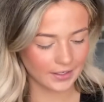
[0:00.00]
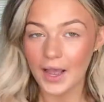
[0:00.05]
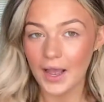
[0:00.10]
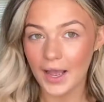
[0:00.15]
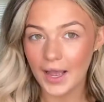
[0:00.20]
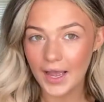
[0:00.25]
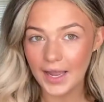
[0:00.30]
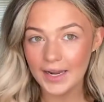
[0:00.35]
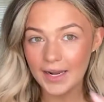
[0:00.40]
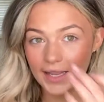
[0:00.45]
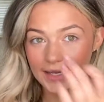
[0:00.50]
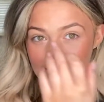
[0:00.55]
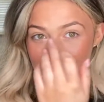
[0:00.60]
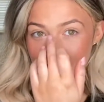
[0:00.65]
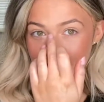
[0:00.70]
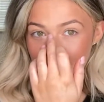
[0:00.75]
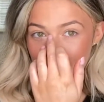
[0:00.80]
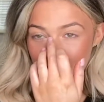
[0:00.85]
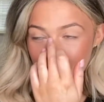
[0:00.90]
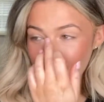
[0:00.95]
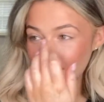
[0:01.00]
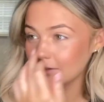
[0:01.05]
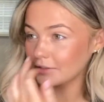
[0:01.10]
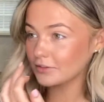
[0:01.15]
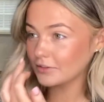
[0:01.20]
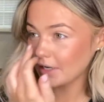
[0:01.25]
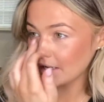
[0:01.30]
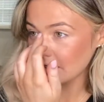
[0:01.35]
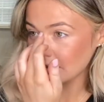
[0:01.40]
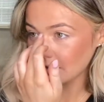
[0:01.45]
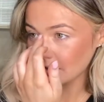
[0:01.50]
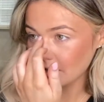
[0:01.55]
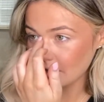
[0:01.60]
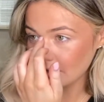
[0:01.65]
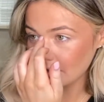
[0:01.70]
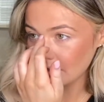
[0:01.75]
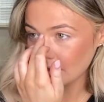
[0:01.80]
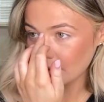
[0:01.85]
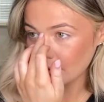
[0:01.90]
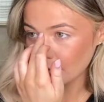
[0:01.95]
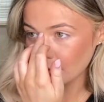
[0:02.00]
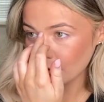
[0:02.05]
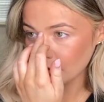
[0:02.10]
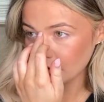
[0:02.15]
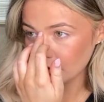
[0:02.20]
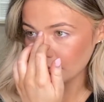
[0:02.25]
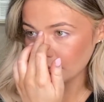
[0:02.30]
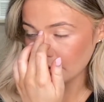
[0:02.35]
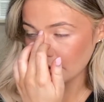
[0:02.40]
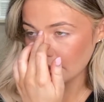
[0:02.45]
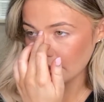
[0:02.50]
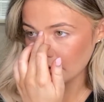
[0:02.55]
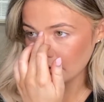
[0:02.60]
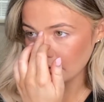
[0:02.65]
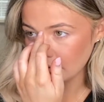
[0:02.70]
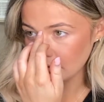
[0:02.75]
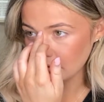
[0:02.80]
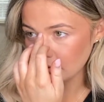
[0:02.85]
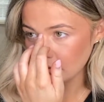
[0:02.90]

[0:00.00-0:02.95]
I like to start down the bridge of my nose,